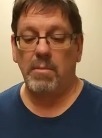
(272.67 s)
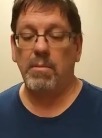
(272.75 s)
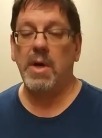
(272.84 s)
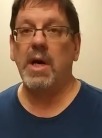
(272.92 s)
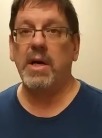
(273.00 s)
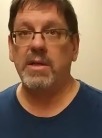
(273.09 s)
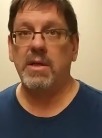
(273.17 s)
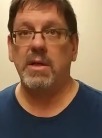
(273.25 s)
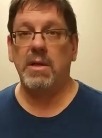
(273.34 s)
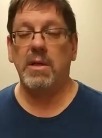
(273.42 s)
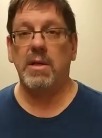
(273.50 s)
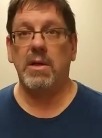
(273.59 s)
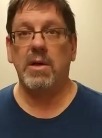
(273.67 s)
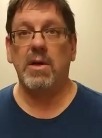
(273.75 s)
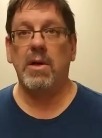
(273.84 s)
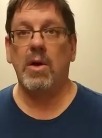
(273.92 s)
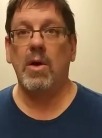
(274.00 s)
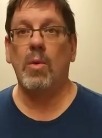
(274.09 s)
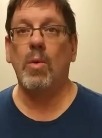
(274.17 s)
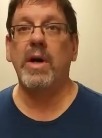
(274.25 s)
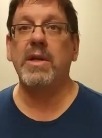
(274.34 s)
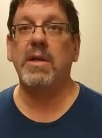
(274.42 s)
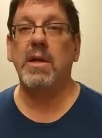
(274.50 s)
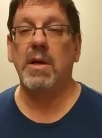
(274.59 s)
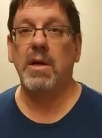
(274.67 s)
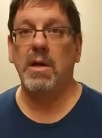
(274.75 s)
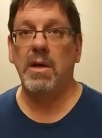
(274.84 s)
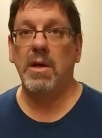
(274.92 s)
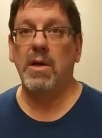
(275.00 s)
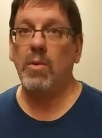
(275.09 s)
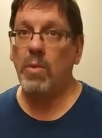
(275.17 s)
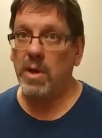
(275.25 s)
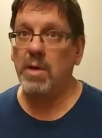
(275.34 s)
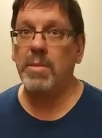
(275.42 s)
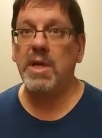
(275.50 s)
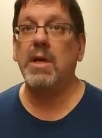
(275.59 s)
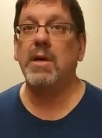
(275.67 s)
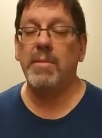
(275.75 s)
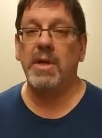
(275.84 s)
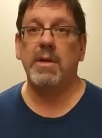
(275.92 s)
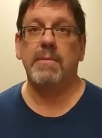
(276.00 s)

but what we are becoming.